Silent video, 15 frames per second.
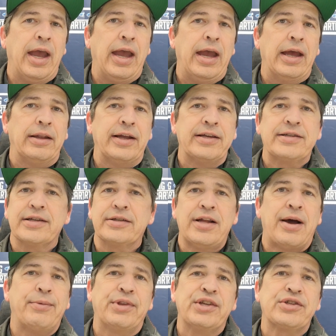And they says,
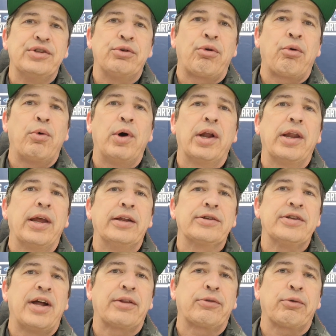not with this newer one,
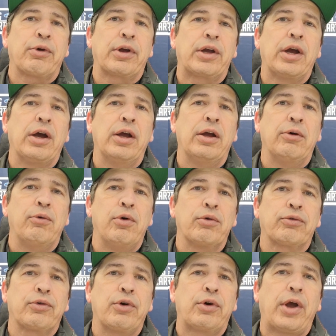it's not throwing, it
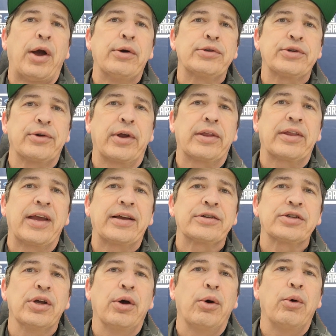won't throw codes or
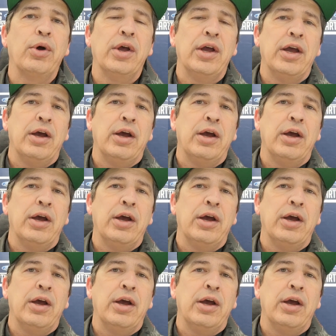anything. So